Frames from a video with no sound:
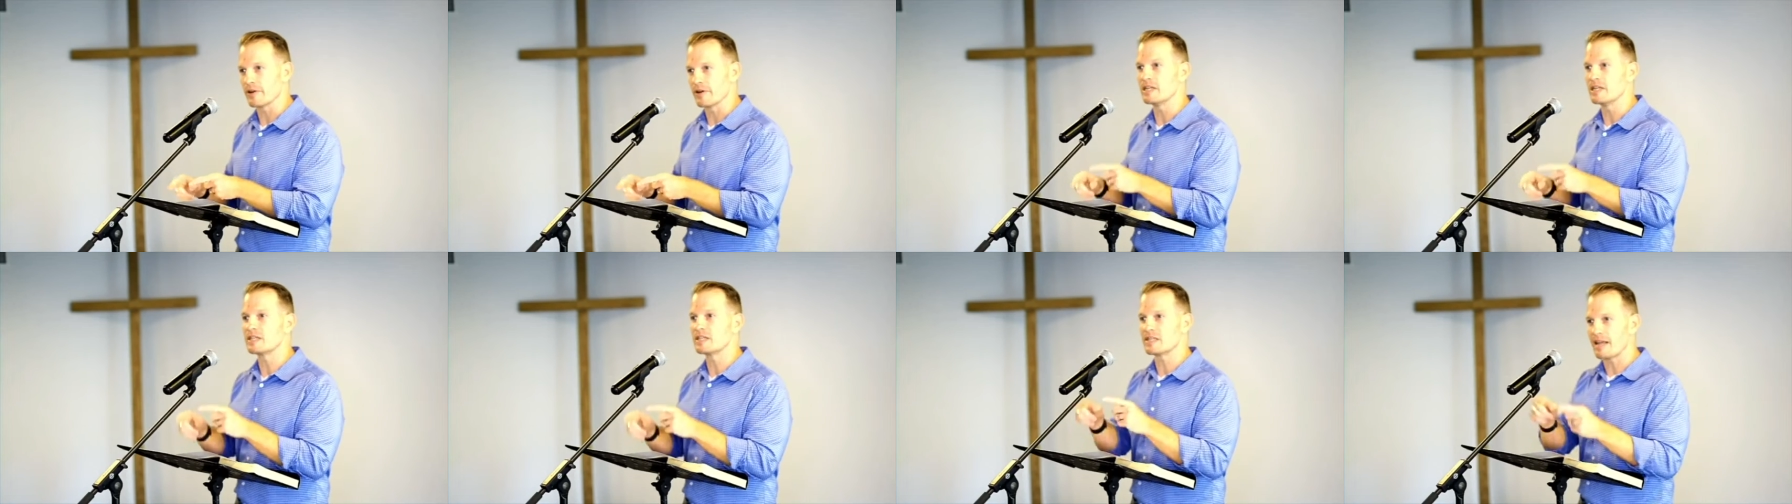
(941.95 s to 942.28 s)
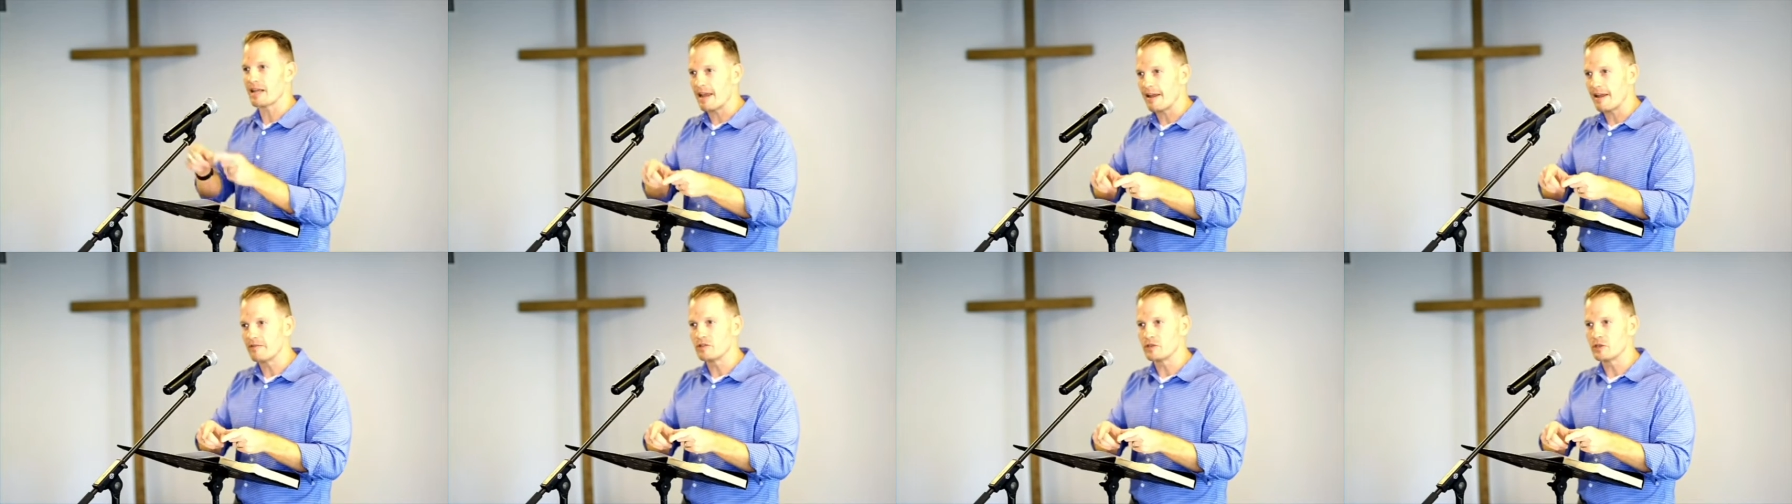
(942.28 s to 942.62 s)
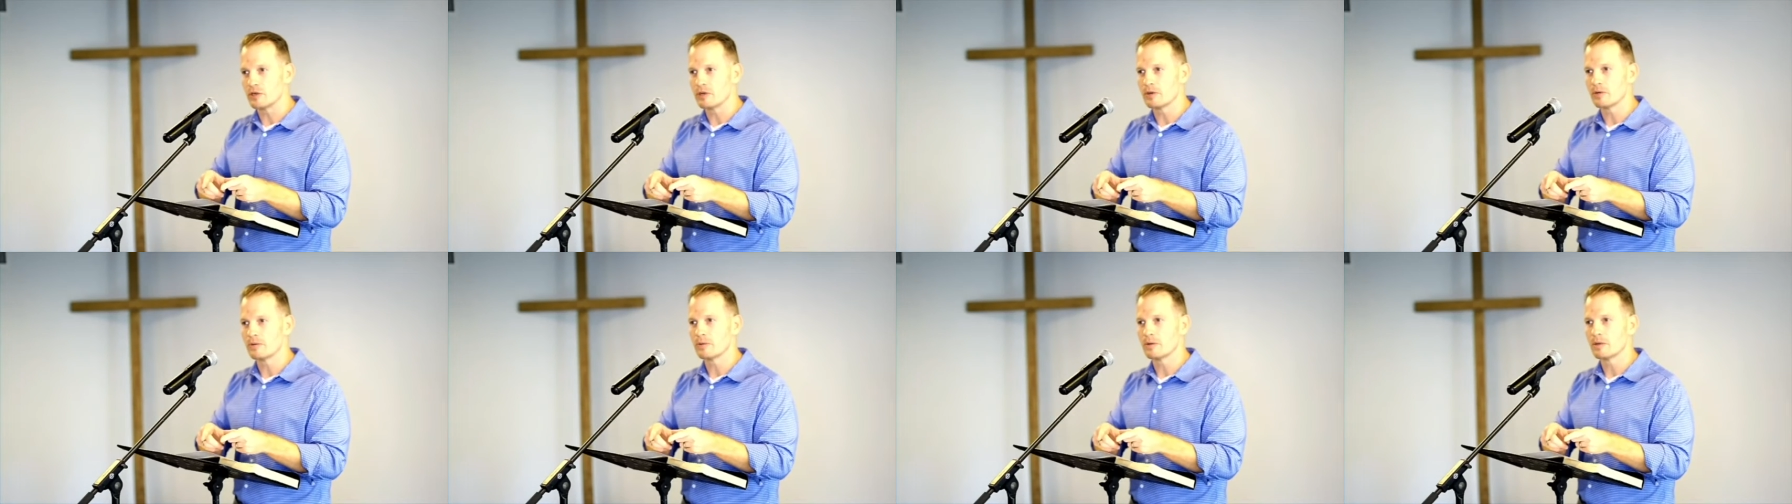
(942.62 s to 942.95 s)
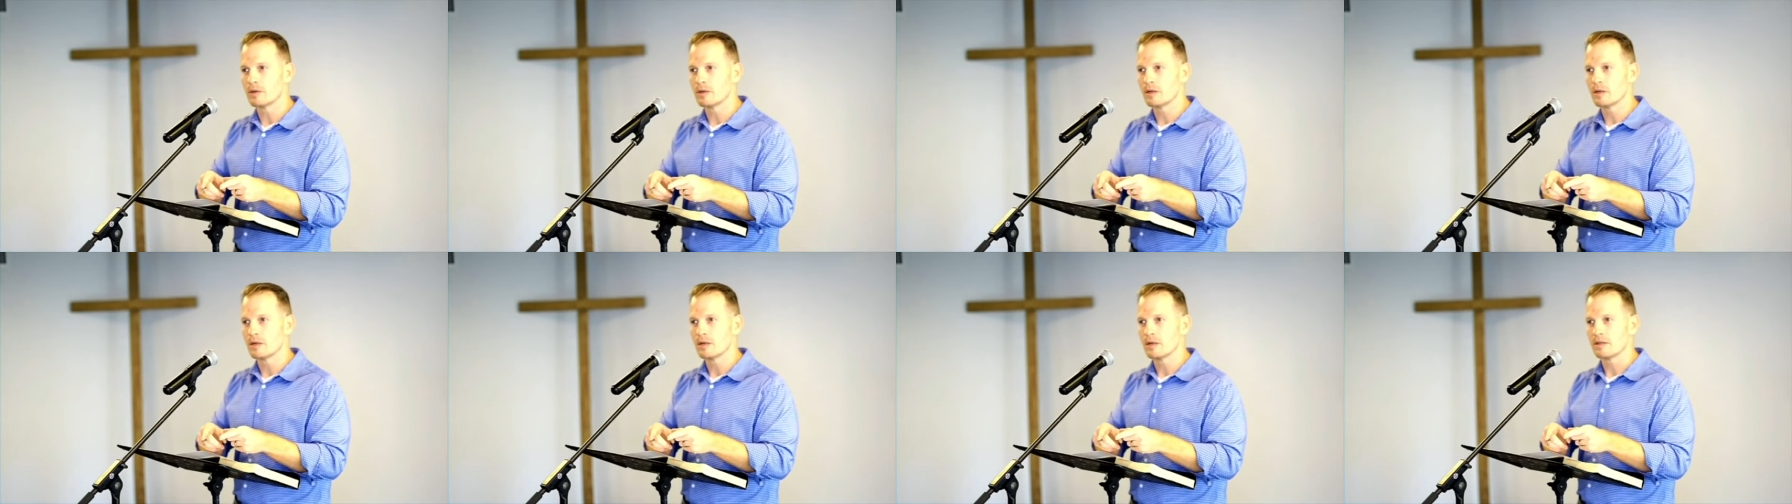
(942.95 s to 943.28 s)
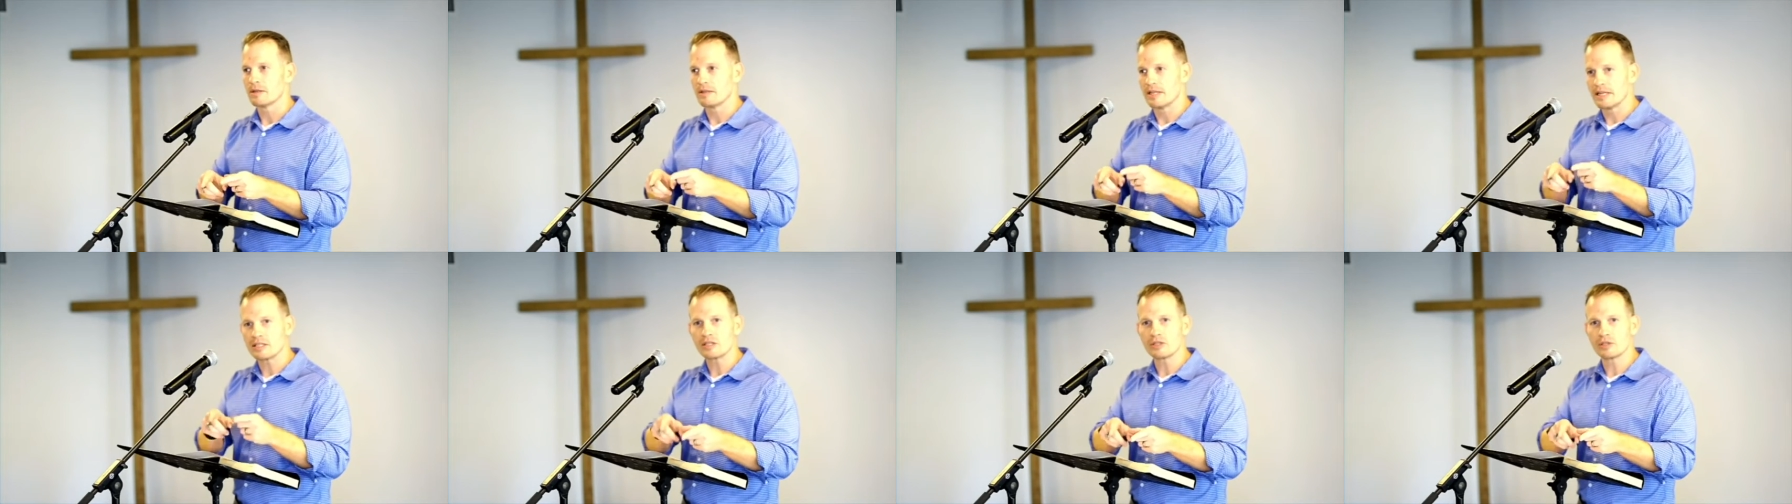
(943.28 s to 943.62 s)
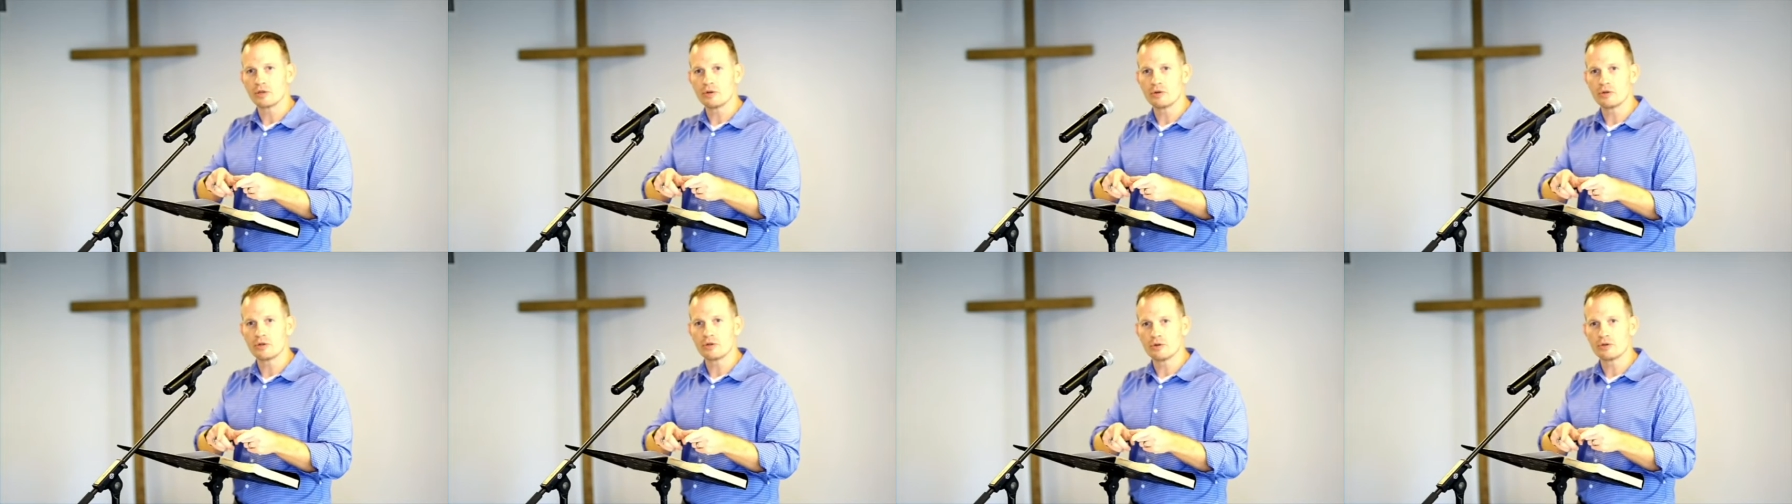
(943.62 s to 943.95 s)
He saved you. This is
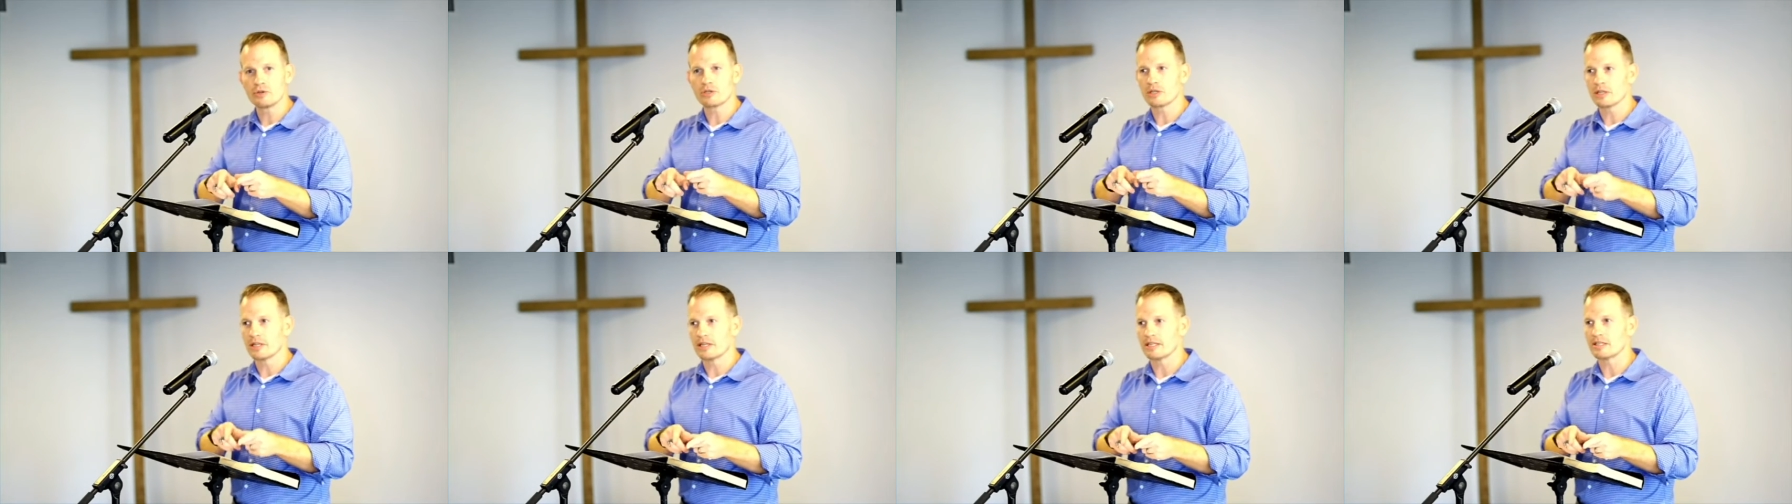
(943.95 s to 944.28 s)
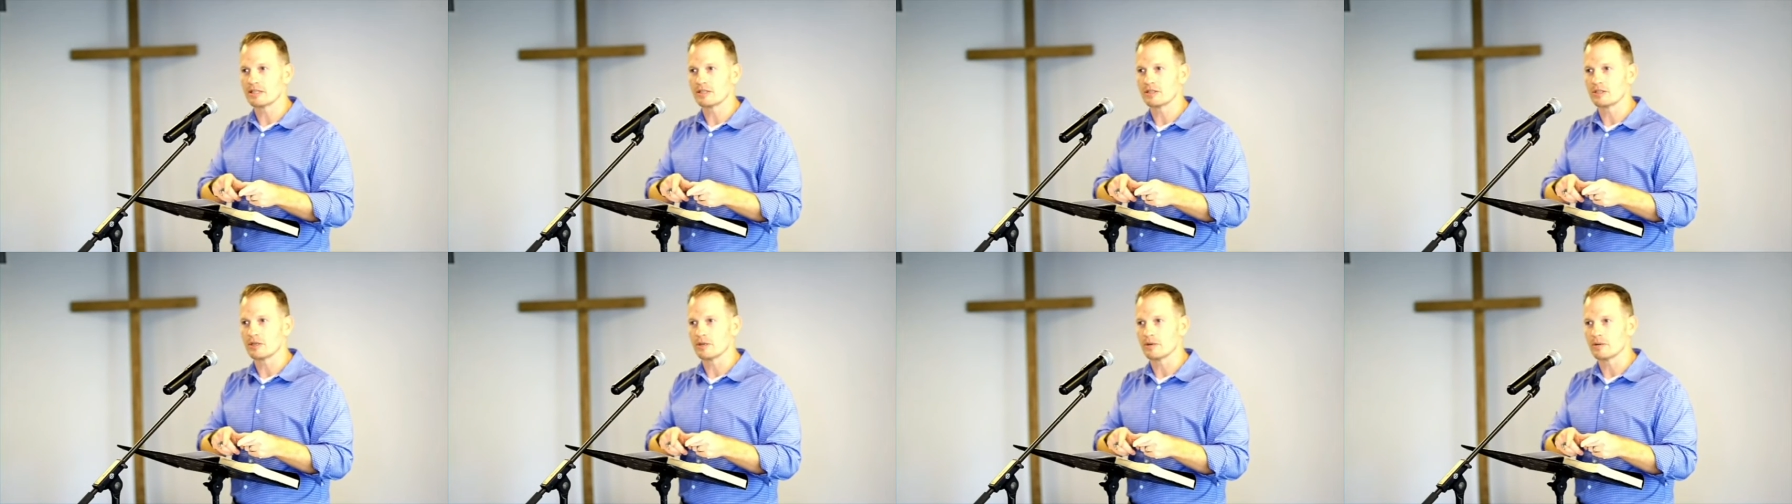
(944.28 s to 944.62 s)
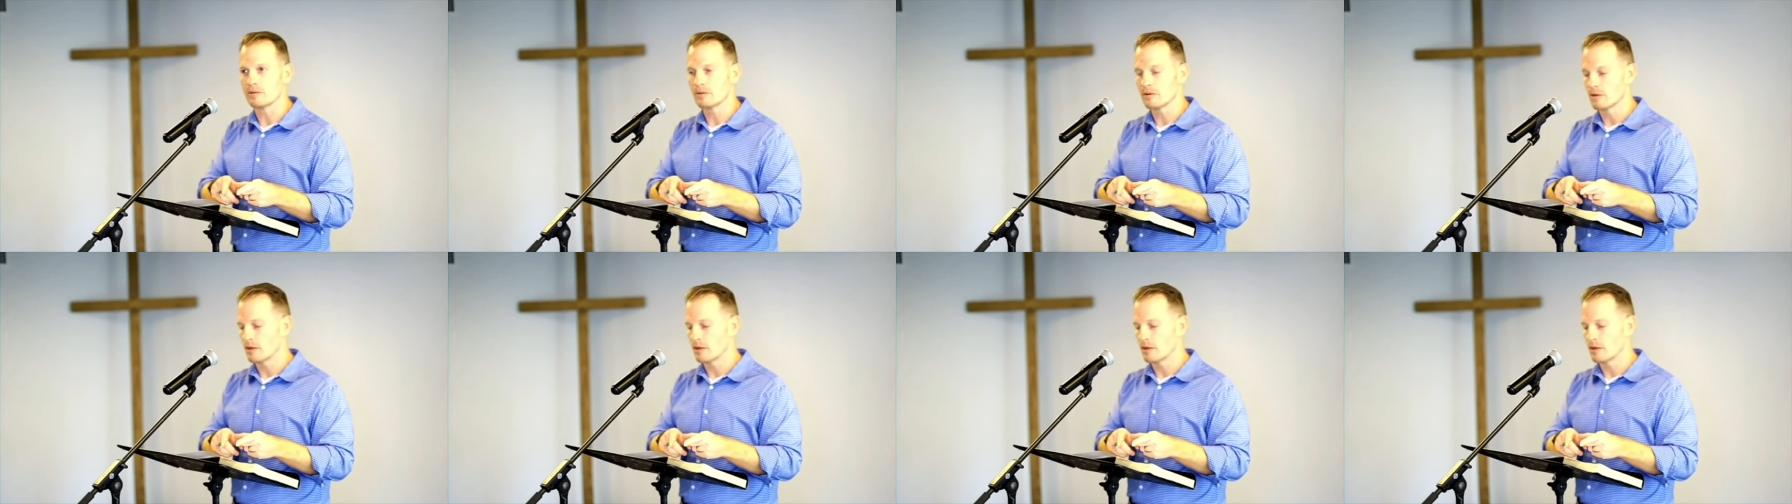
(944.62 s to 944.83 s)
who you should listen to.